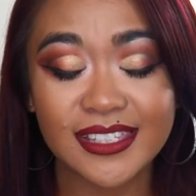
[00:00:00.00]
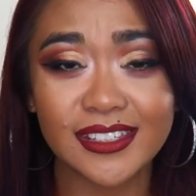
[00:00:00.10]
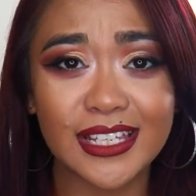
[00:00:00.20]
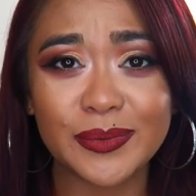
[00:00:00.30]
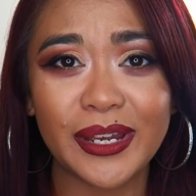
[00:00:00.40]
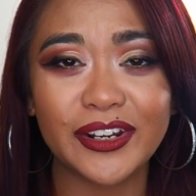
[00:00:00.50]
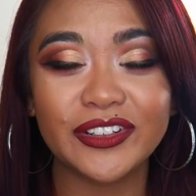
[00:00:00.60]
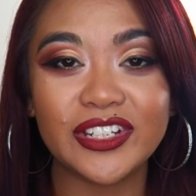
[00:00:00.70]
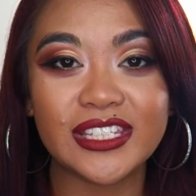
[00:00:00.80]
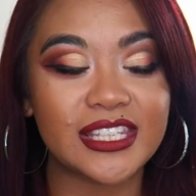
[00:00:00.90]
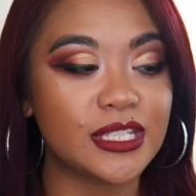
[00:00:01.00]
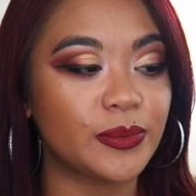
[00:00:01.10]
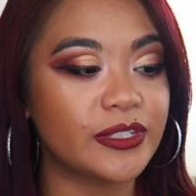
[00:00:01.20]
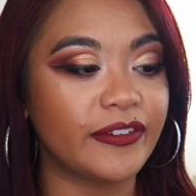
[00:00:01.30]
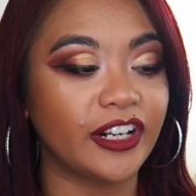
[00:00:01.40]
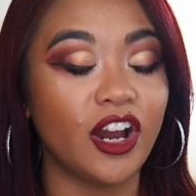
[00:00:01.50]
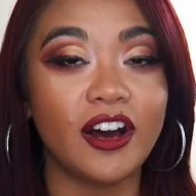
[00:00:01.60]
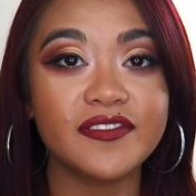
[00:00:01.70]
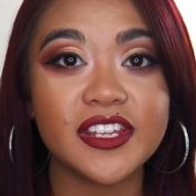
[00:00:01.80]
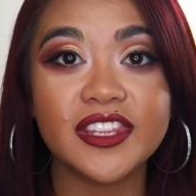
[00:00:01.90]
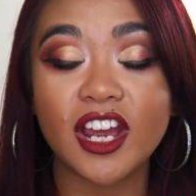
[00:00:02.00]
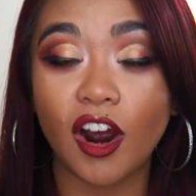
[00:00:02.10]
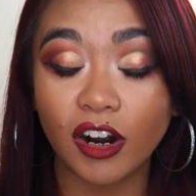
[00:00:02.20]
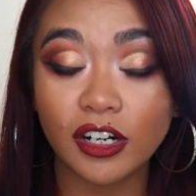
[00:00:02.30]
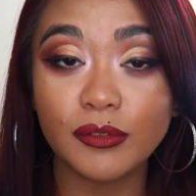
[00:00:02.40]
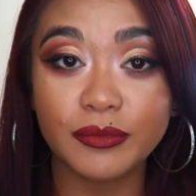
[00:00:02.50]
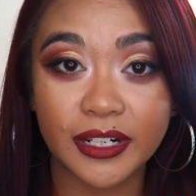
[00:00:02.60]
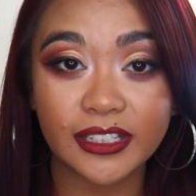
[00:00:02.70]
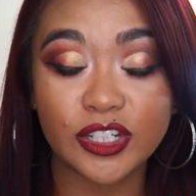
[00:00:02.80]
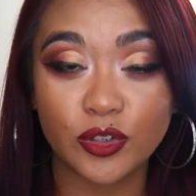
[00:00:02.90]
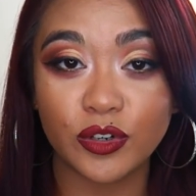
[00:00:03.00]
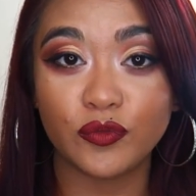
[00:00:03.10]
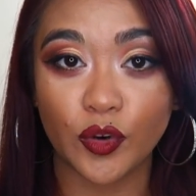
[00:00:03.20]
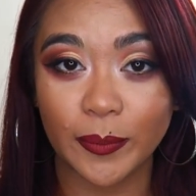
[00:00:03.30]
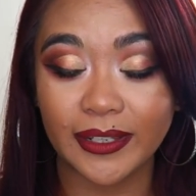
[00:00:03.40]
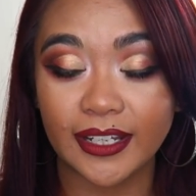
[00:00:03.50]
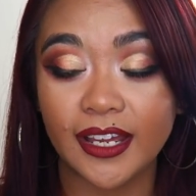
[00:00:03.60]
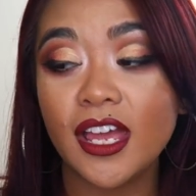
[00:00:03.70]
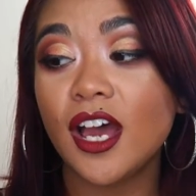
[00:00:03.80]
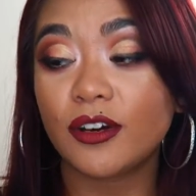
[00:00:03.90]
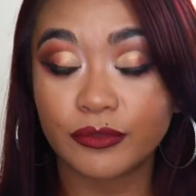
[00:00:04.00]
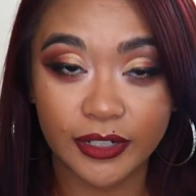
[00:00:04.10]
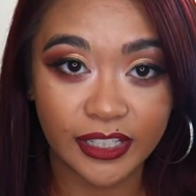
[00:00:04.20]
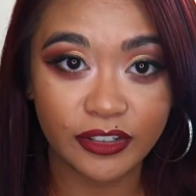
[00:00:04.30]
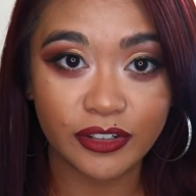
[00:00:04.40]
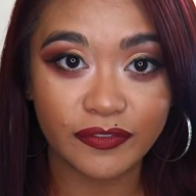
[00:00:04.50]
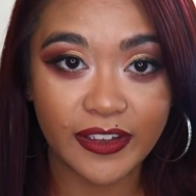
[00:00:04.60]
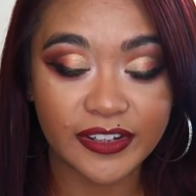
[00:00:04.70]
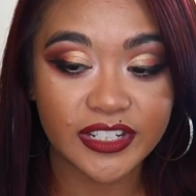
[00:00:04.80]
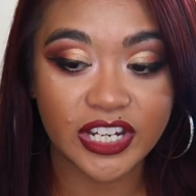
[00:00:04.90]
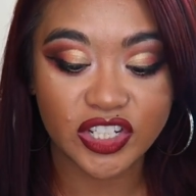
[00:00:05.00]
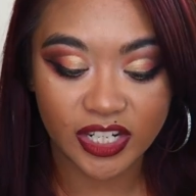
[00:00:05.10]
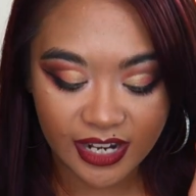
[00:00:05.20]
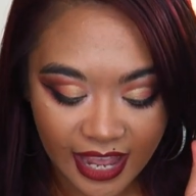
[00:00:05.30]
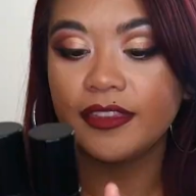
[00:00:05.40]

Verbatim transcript: so that's why I don't use these ones very often. They are a really good formula, really good foundation.